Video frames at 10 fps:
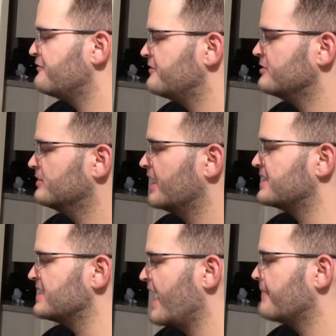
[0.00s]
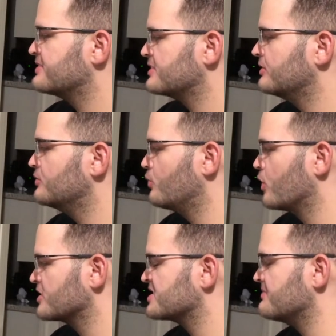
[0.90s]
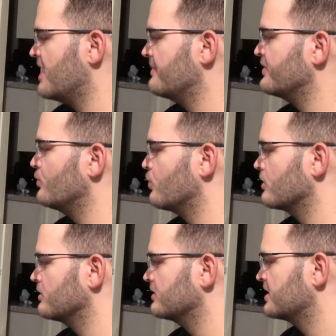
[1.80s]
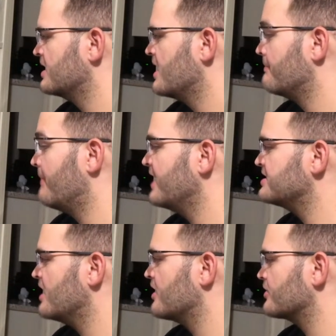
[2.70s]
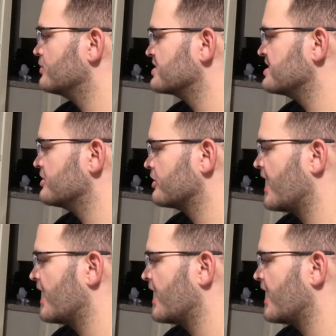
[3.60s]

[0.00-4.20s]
feel like the absolute worst mom in the world. My daughter was in her